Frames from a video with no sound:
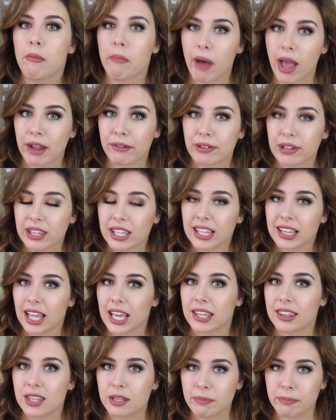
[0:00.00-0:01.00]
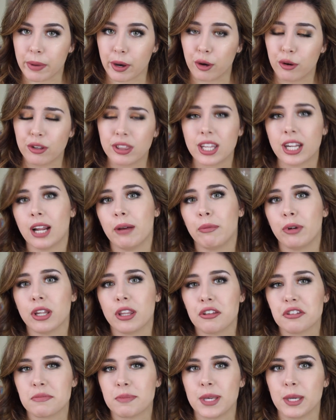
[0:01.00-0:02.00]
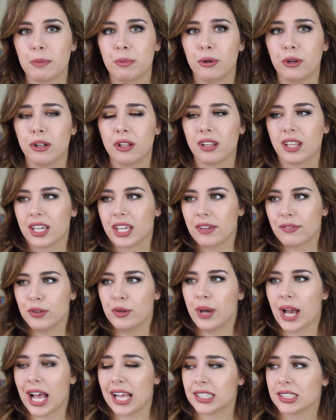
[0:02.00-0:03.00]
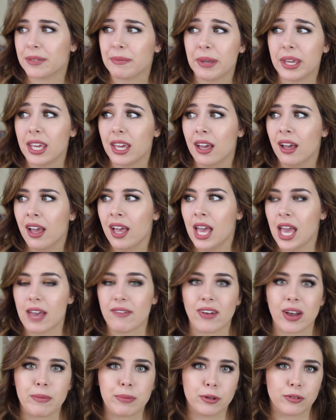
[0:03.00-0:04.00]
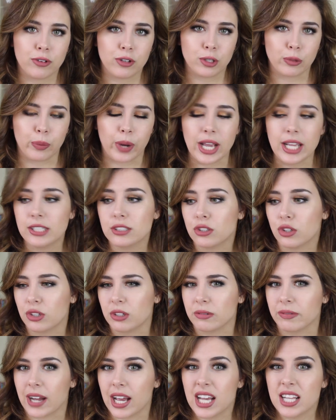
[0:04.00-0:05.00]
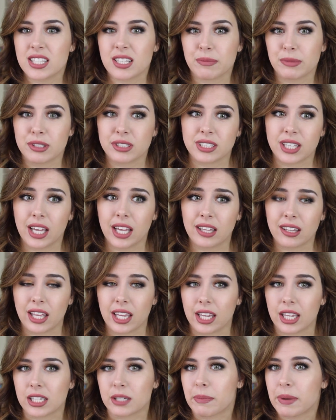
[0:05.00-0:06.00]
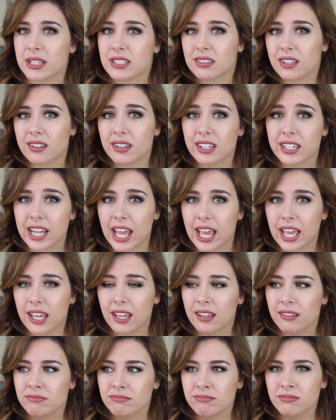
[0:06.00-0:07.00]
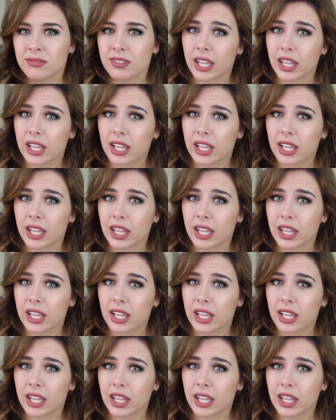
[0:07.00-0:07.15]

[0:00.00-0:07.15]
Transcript: but I really like them both, and I'm one of those people, like if you ask me if I prefer whites or reds, I'm going to say like it depends on the day.